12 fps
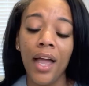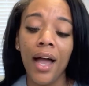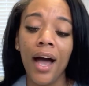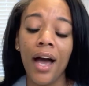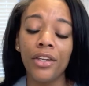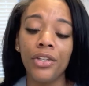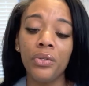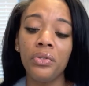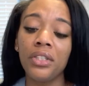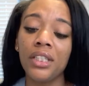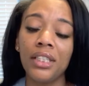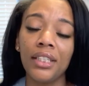I use
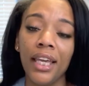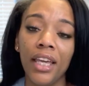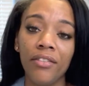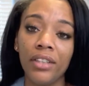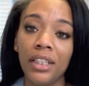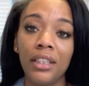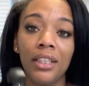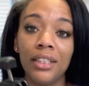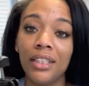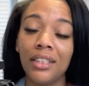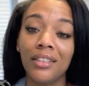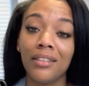this heavily. This
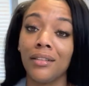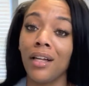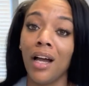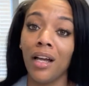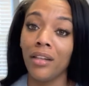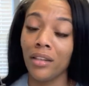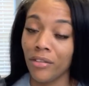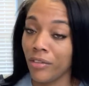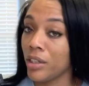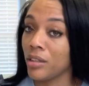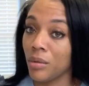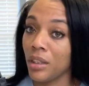is not the
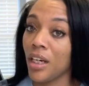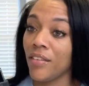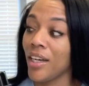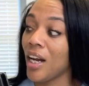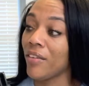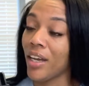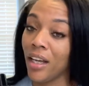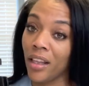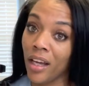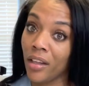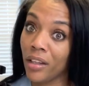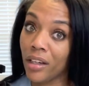first one that I've had. I've had
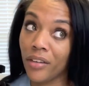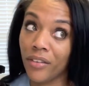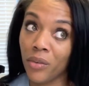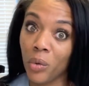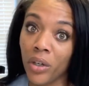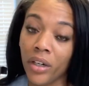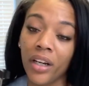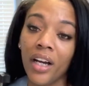like 4.